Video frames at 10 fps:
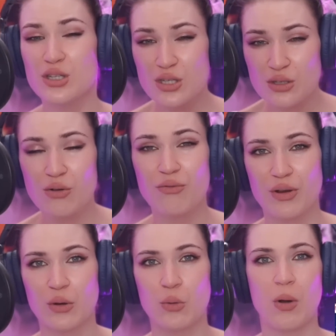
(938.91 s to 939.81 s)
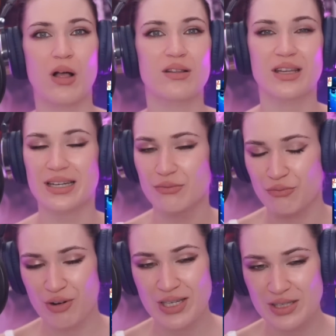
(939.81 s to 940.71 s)
so very well that it
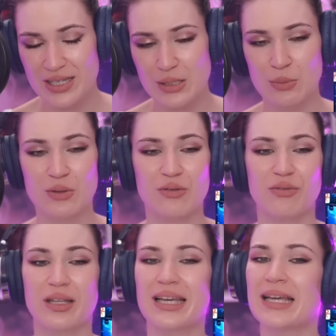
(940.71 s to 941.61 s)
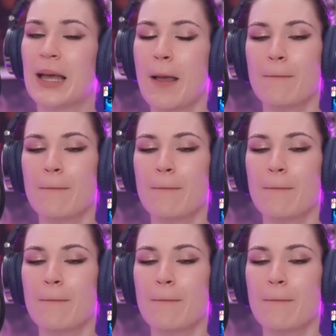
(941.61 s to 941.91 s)
resonates beautifully.